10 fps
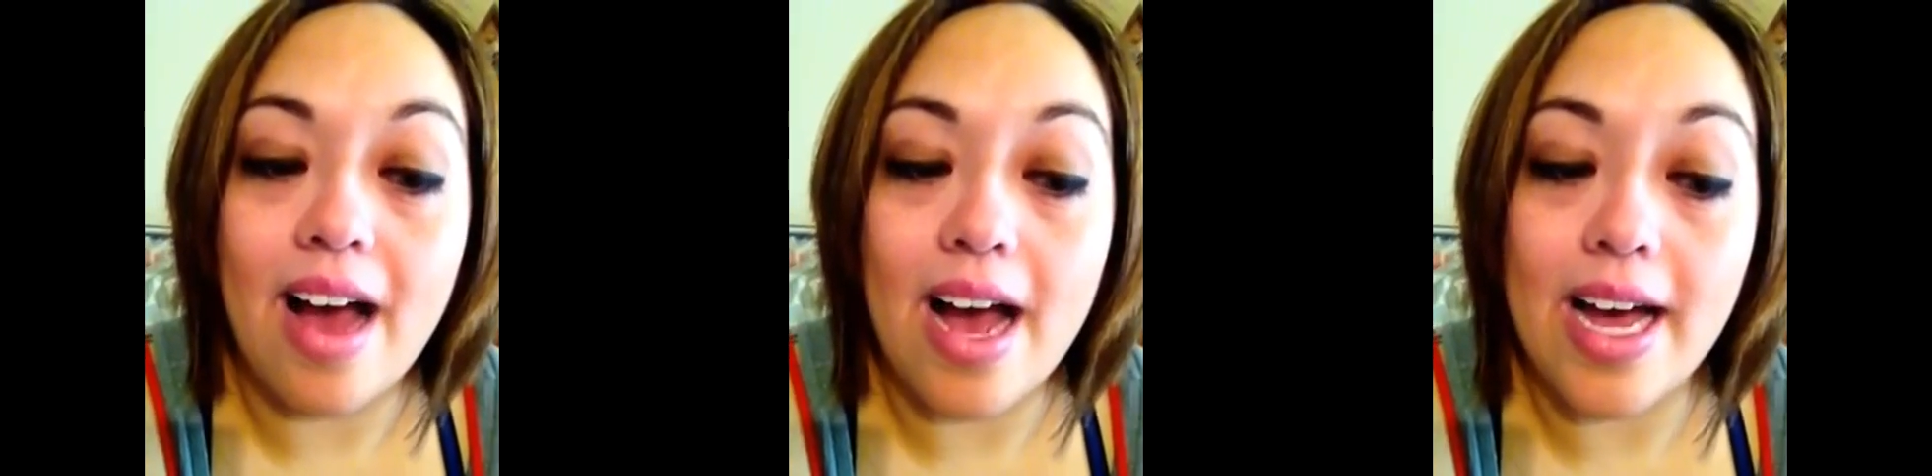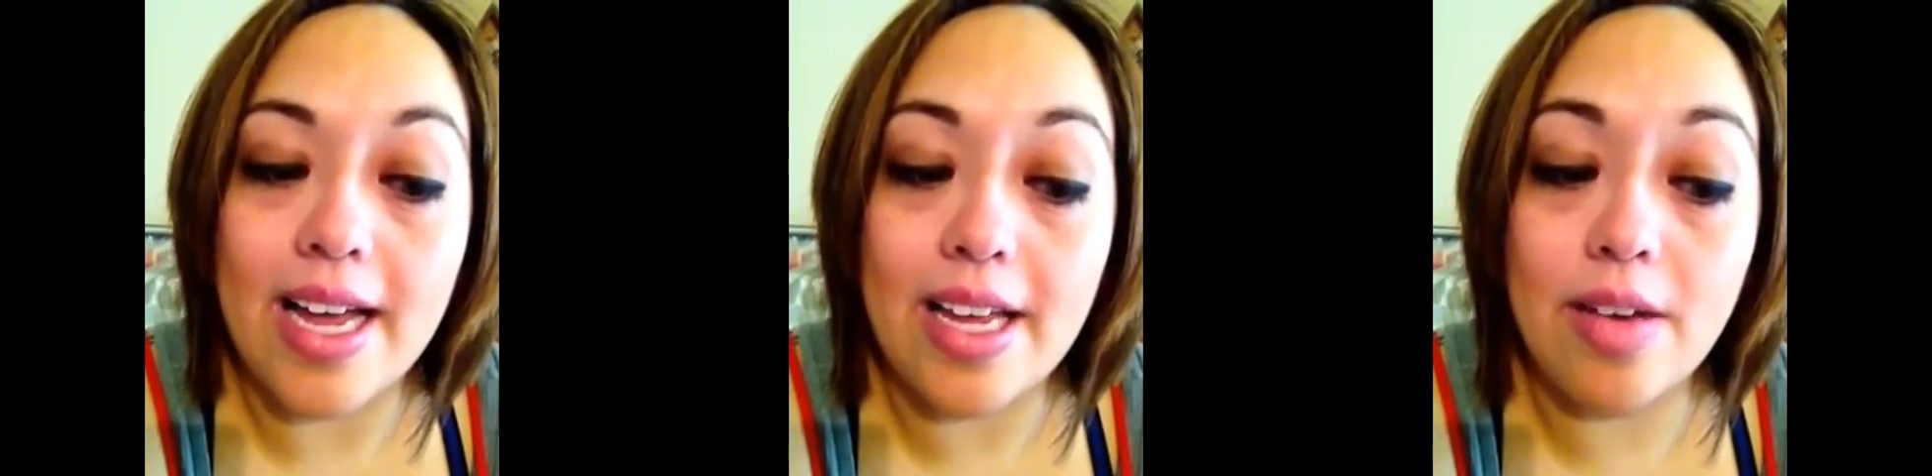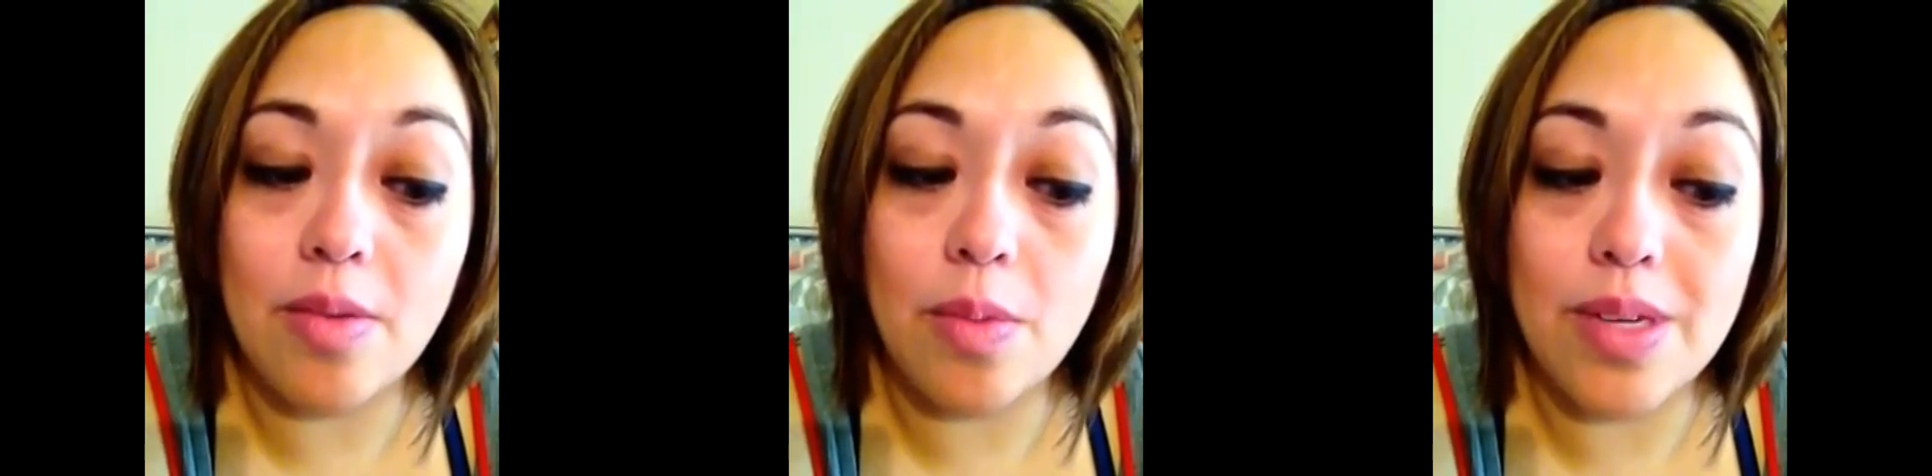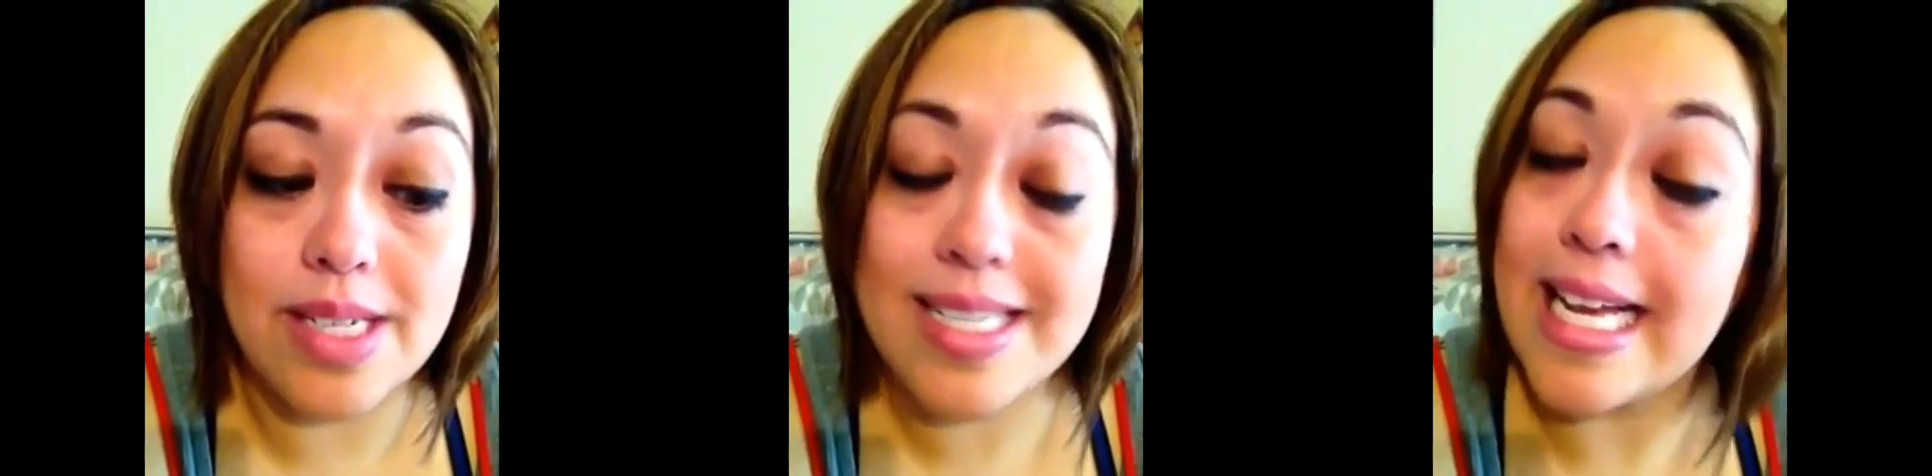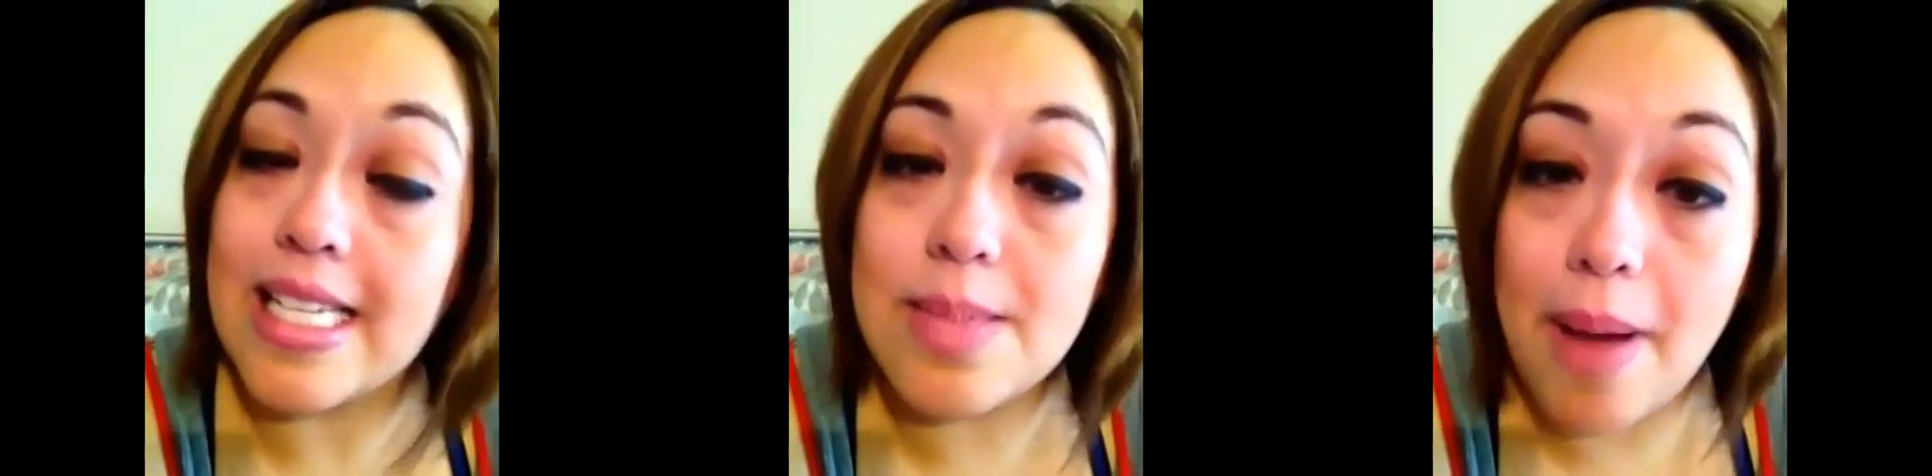I was a
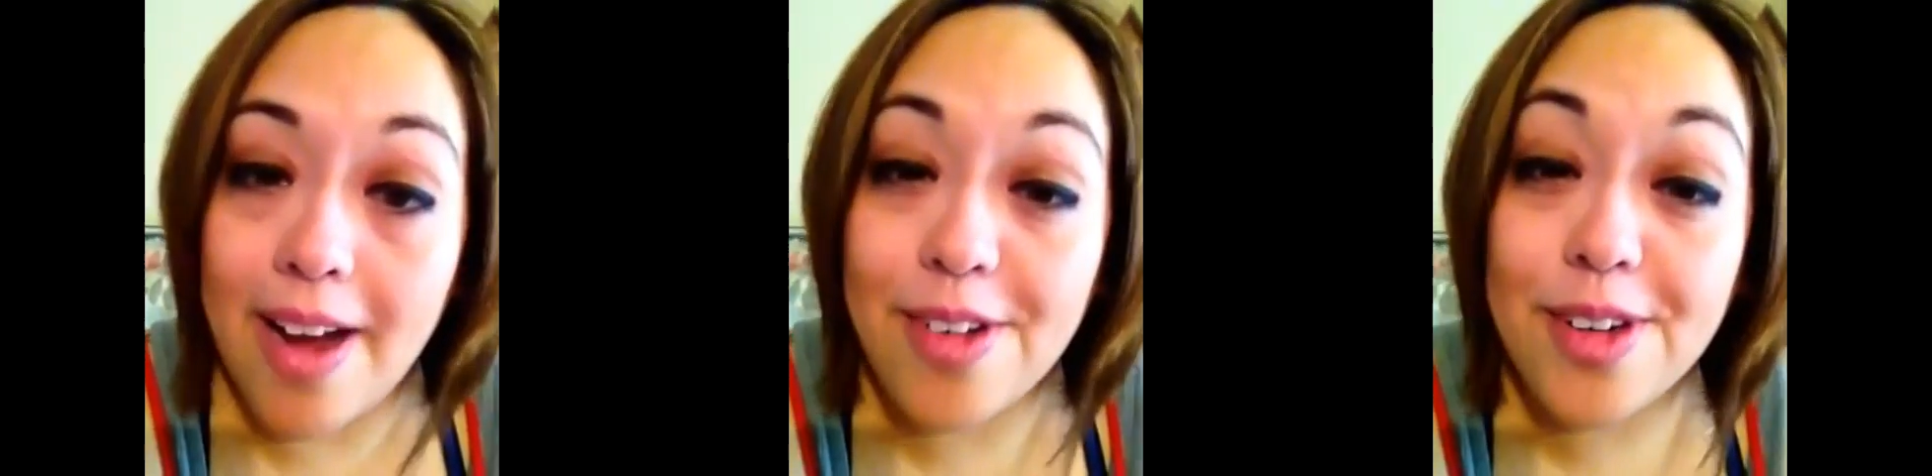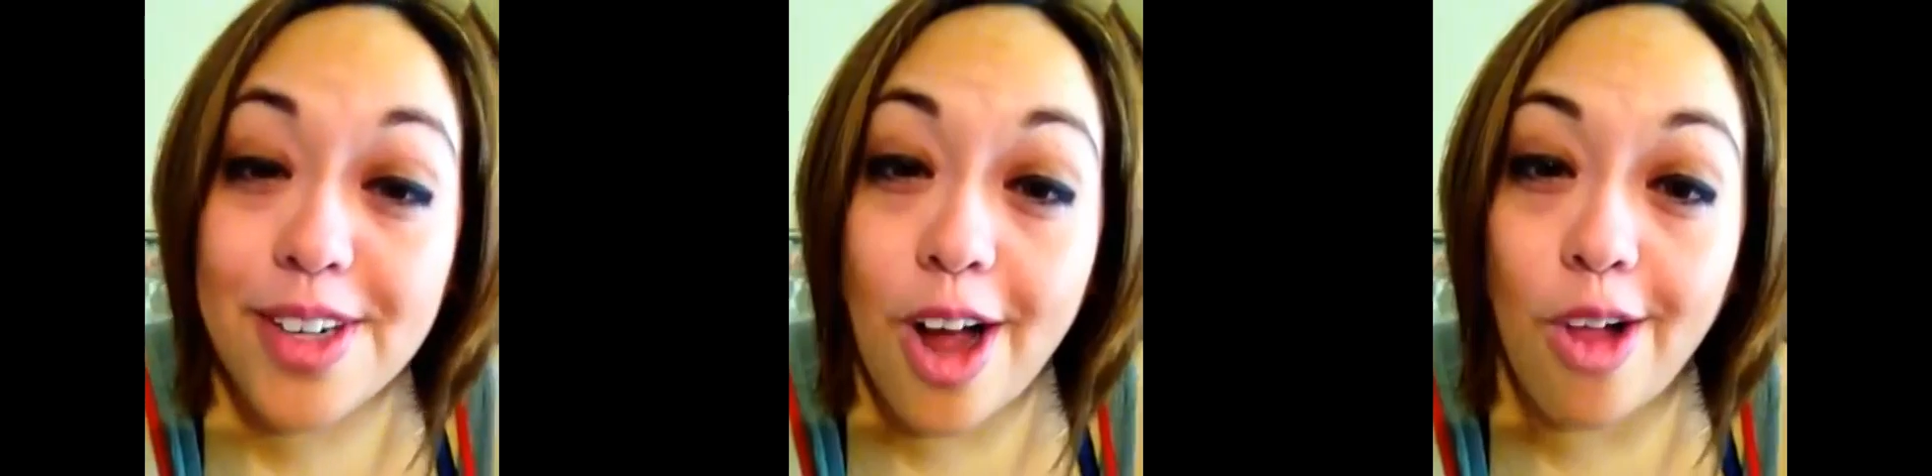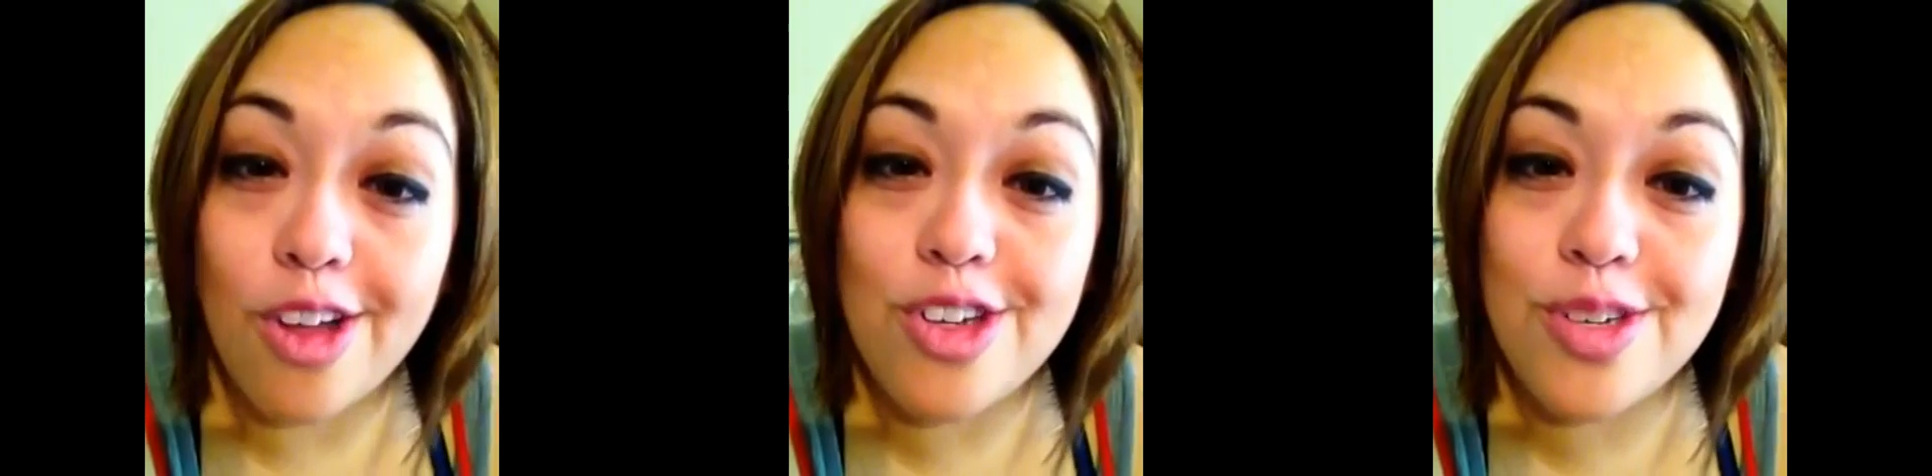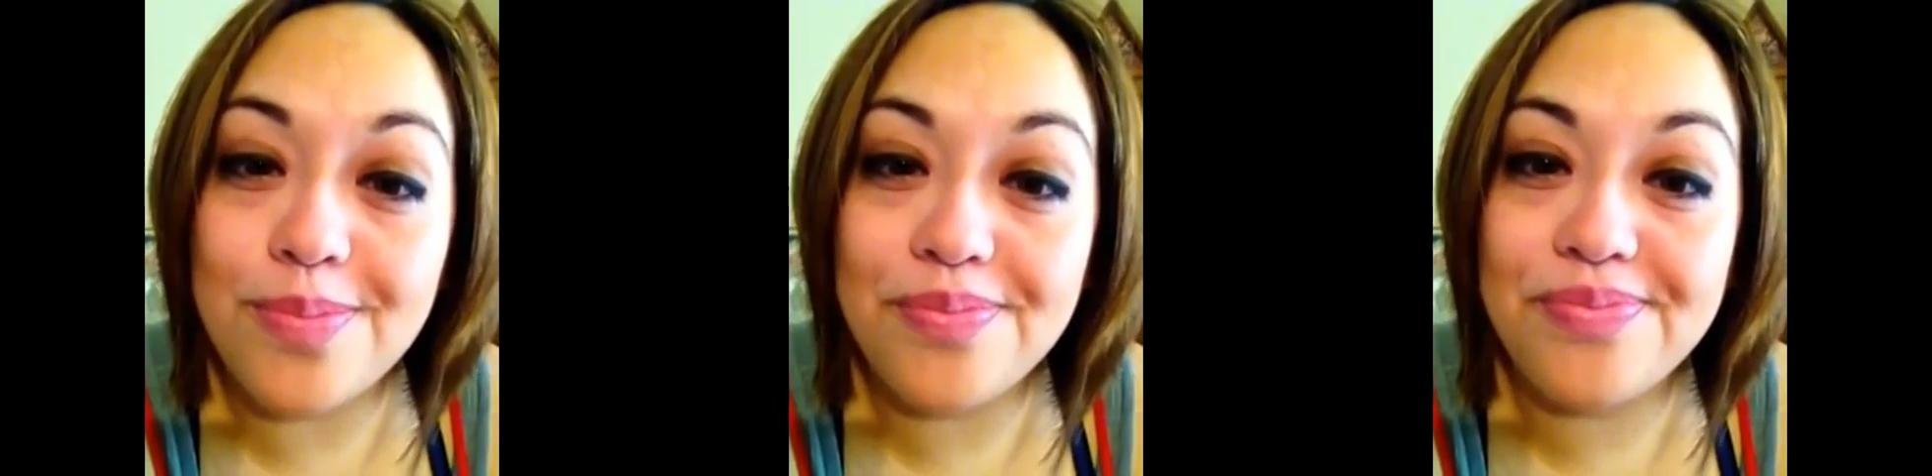dance minor in college,